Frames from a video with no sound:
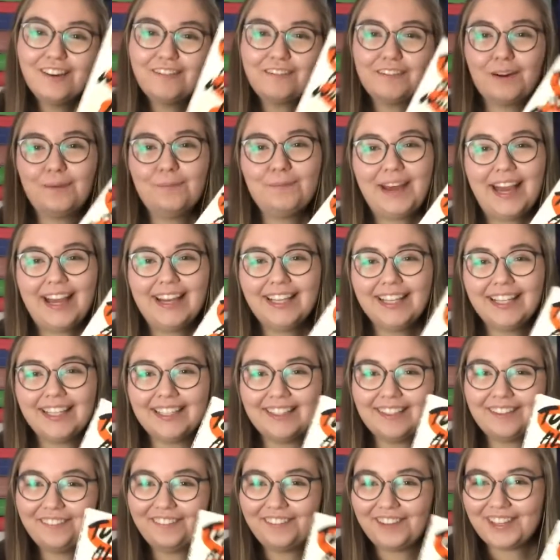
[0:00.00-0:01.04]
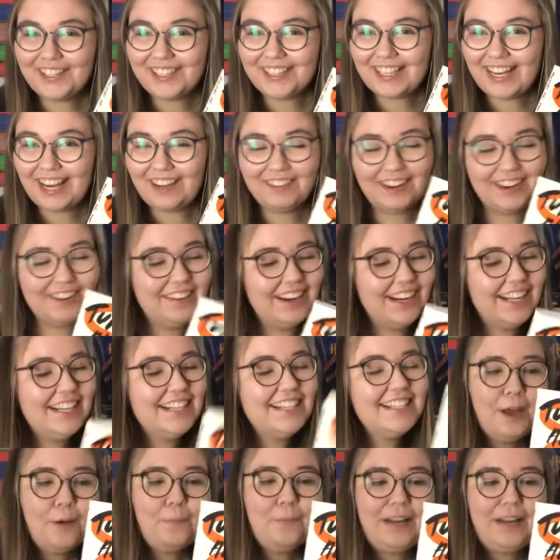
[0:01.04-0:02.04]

from Penguin the first time I read it.